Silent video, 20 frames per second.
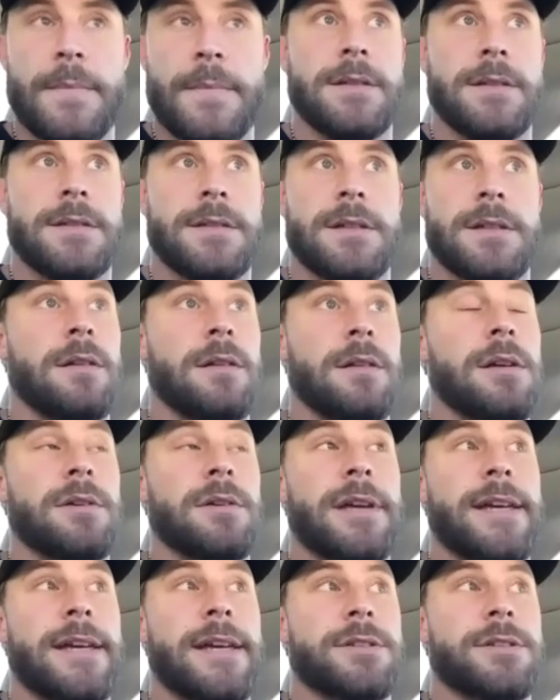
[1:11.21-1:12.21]
It's all
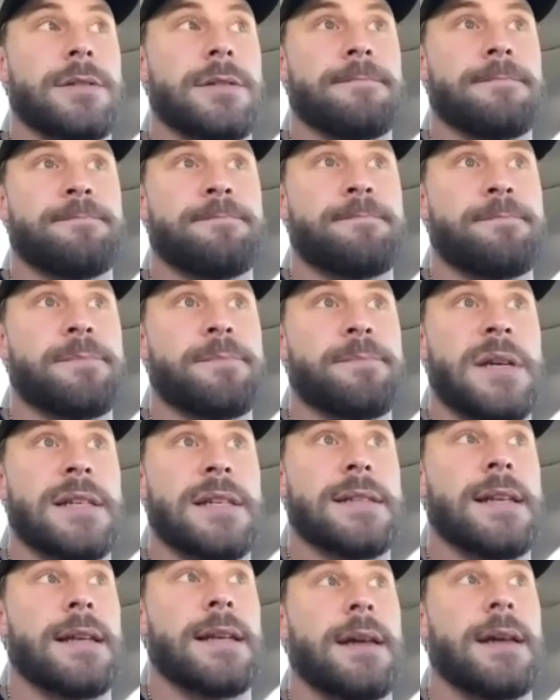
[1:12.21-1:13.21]
location,
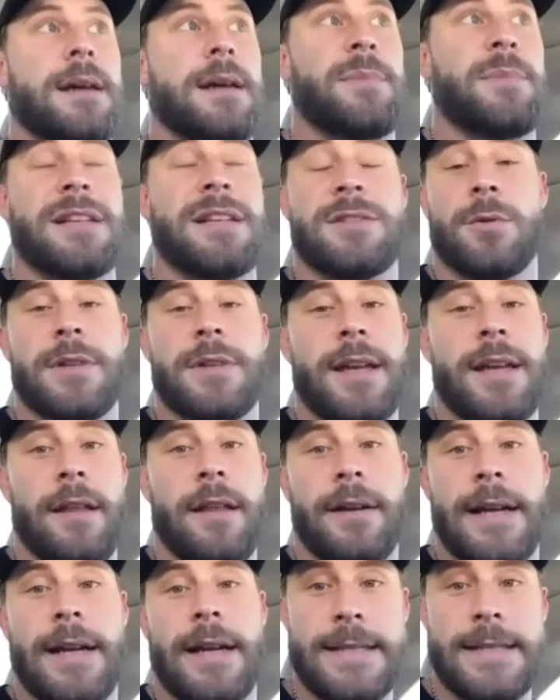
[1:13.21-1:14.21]
mixing it up. I told the other
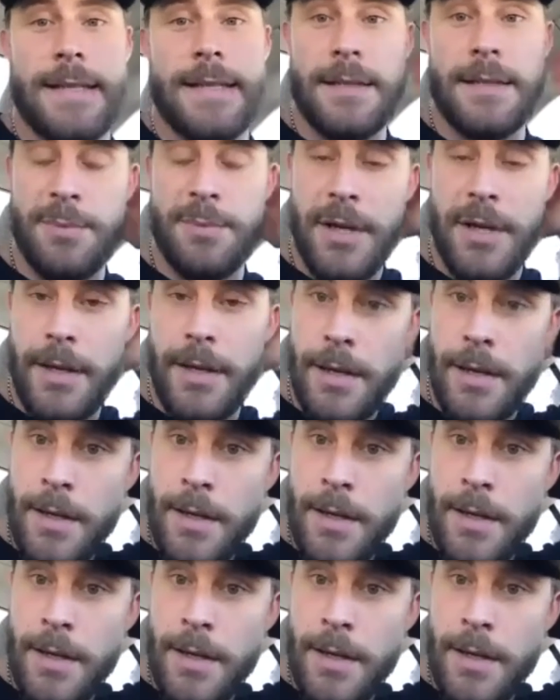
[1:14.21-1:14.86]
guys this, but,